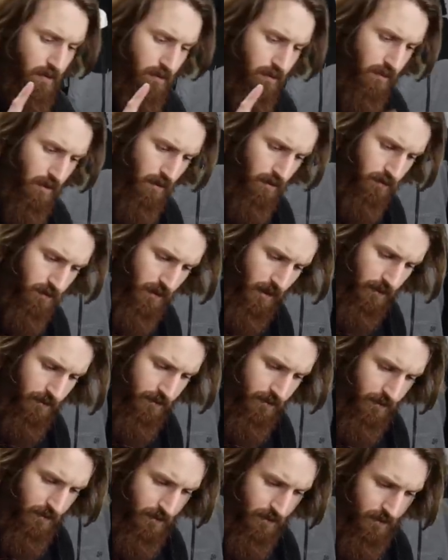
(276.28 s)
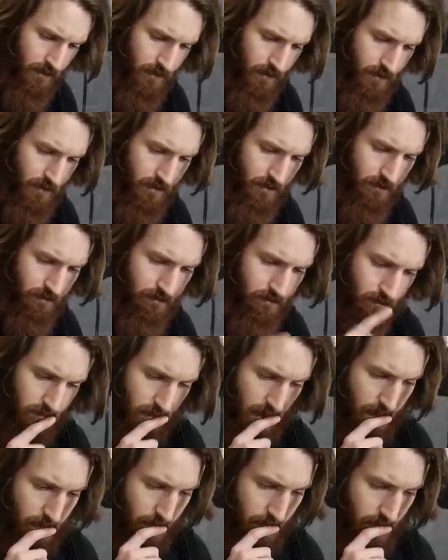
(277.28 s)
processor,
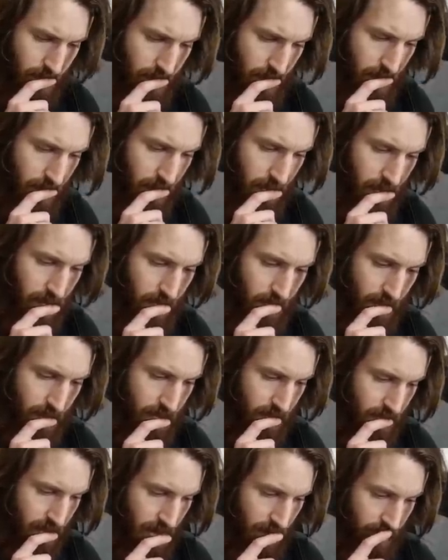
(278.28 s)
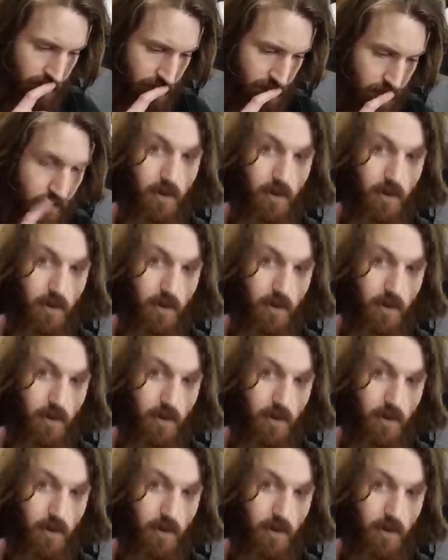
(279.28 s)
memory, what's next?